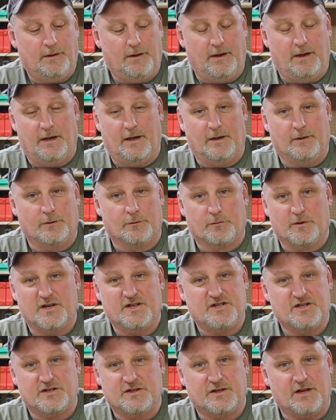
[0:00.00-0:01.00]
And the
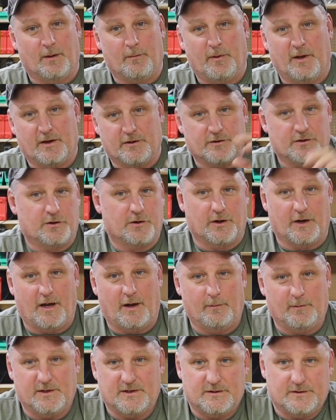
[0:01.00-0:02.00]
rigid's got better
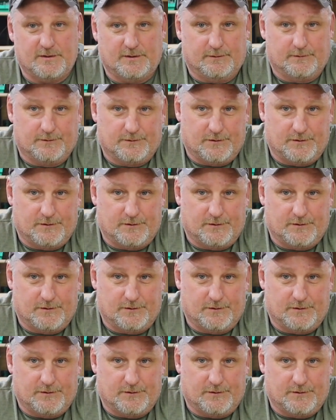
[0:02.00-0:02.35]
ergonomics.